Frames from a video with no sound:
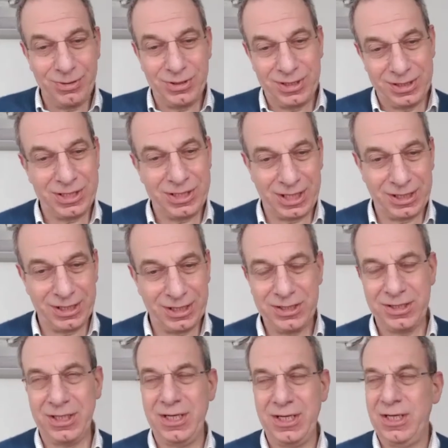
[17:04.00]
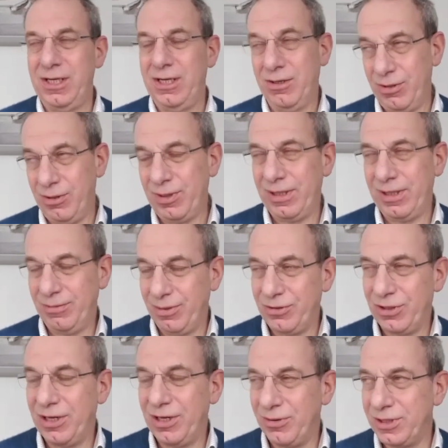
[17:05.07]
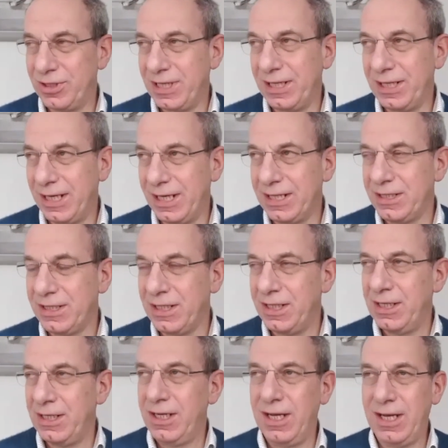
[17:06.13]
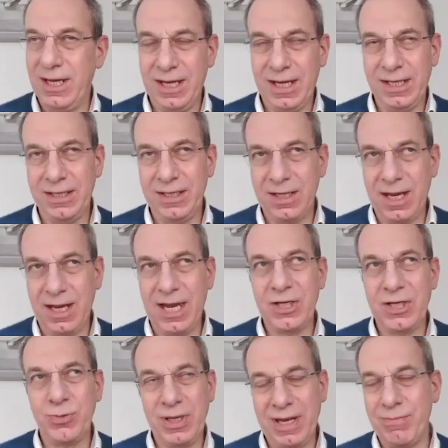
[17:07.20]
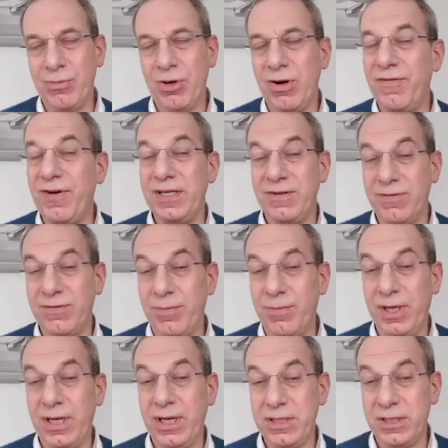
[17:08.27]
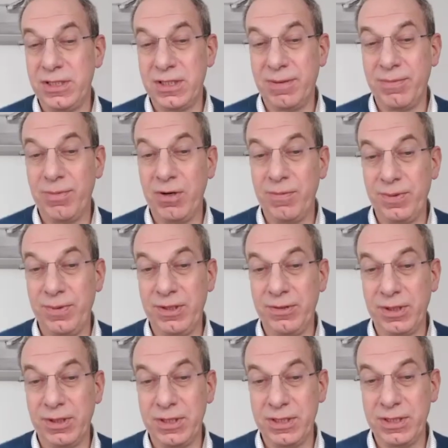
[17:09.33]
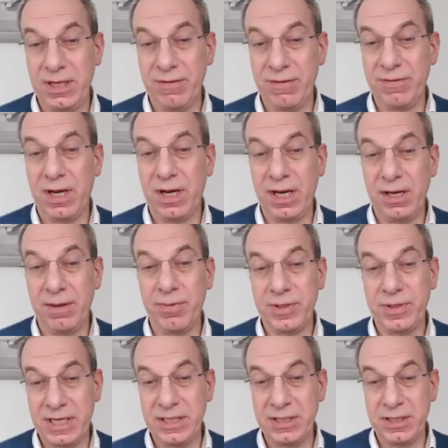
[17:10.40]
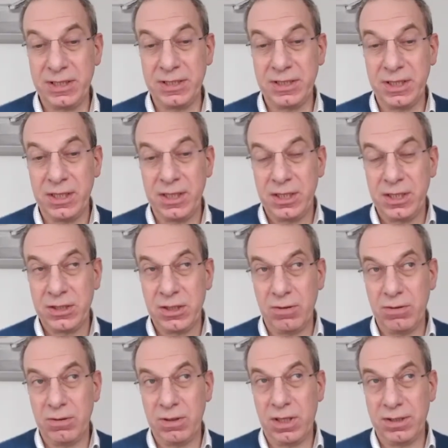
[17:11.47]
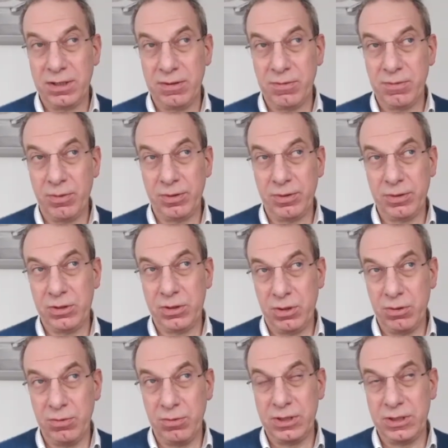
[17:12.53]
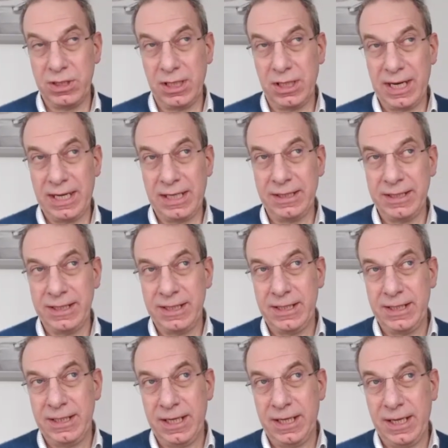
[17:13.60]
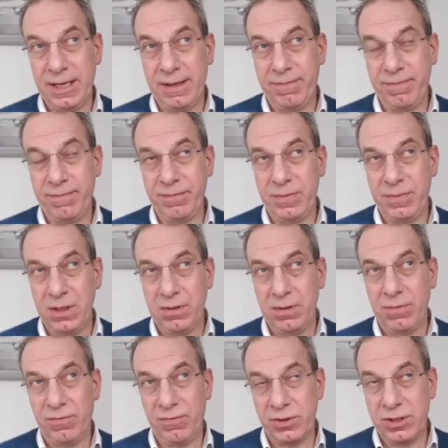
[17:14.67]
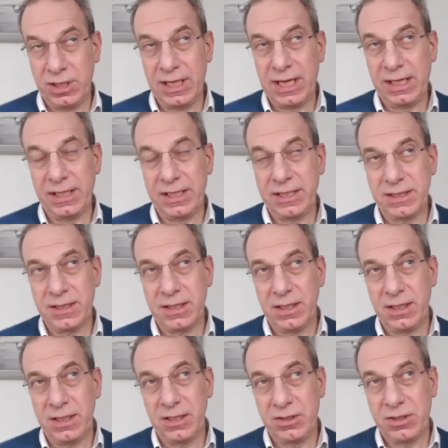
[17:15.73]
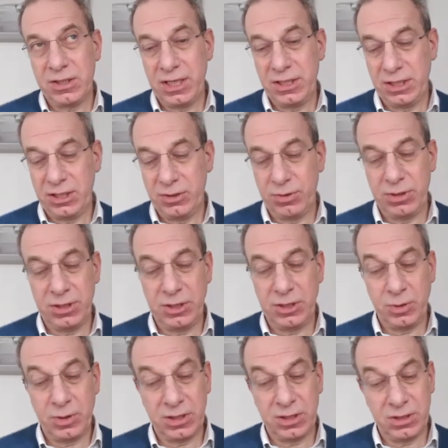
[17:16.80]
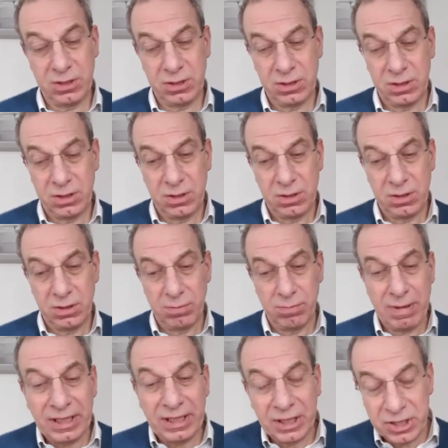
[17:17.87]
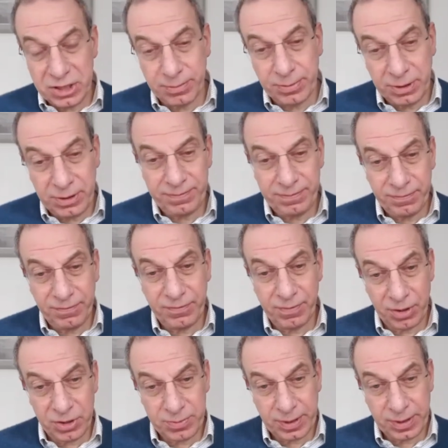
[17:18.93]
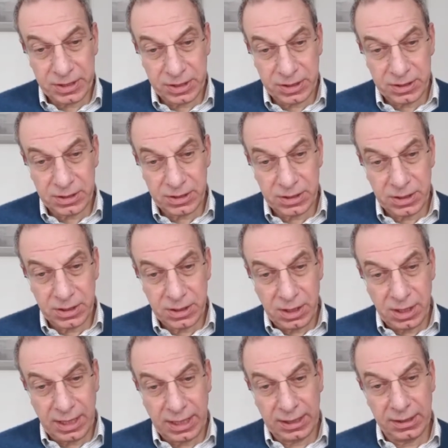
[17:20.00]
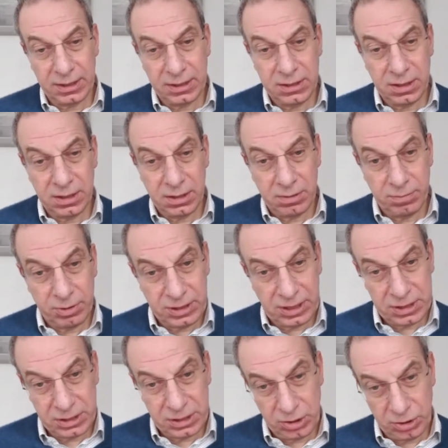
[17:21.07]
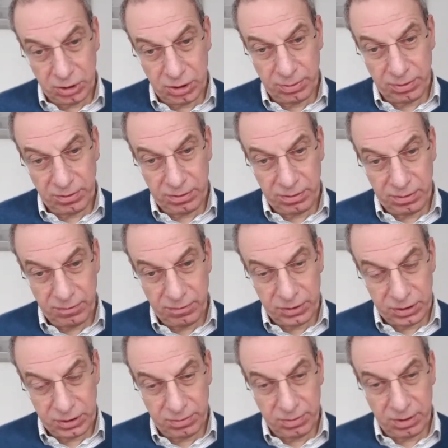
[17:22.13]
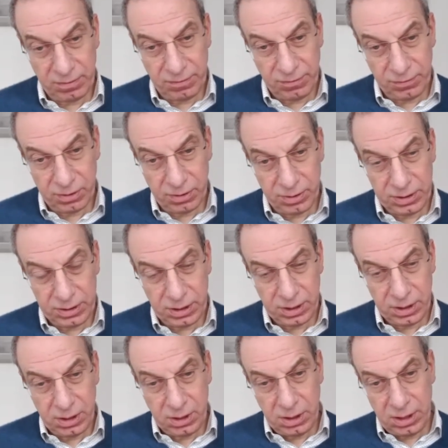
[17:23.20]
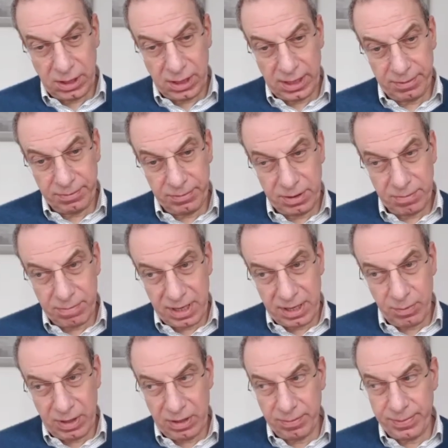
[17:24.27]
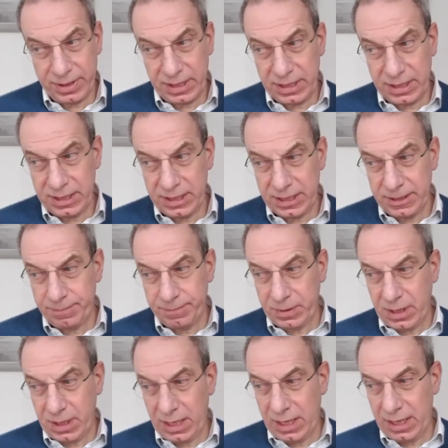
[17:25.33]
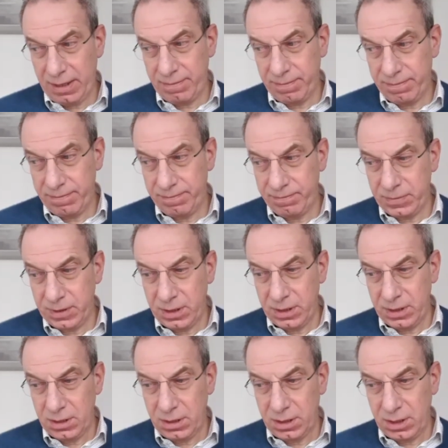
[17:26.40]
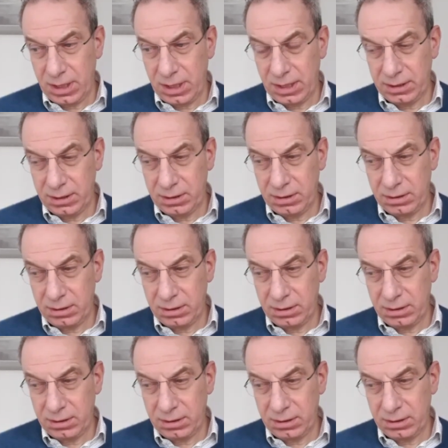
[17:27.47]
which is a challenge, although we're trying to understand that. And as we get more effective combinations, I'm hoping that we're going to see even higher percentages. So I think what we're doing with CLL, for CLL, is changing into a disease which is manageable for most patients and potentially curable some going forward. There may well be the